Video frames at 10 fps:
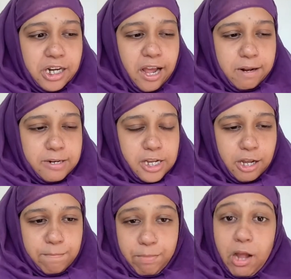And
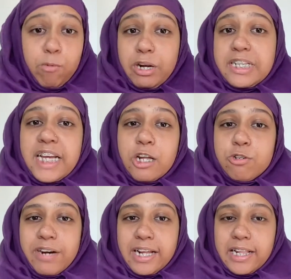I wanted to
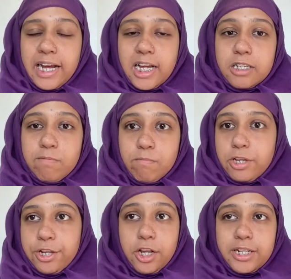counteract that.
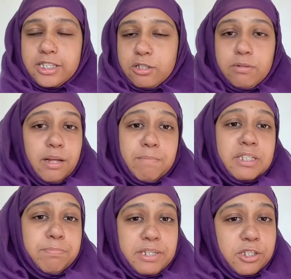You know, there
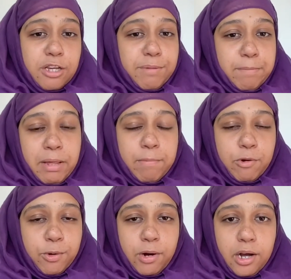must be so many people
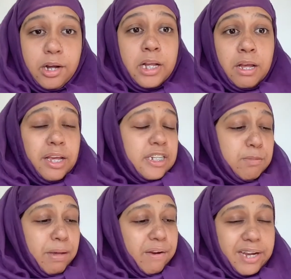who are
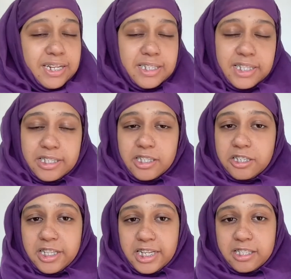experiencing
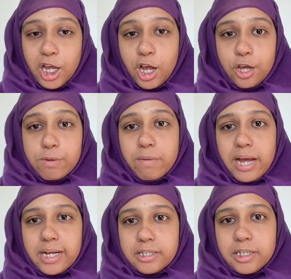such things at home
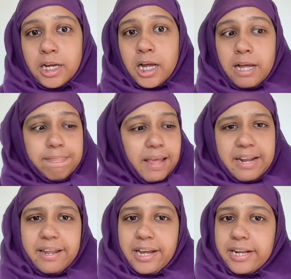and they
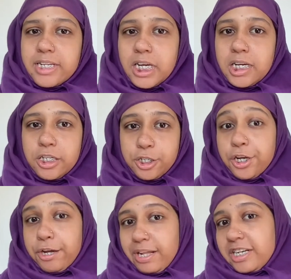need to
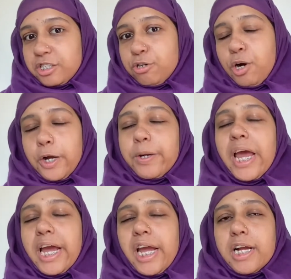know that it's not
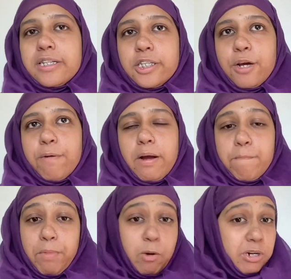okay. So
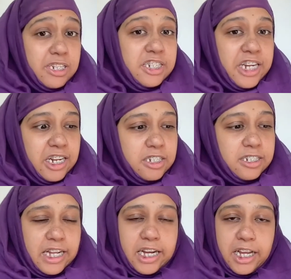I wanted to
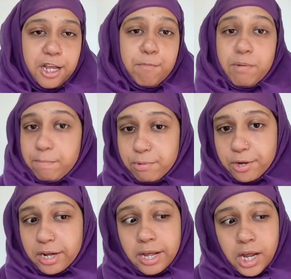challenge that in my
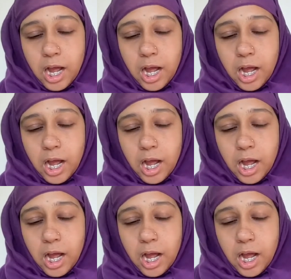book.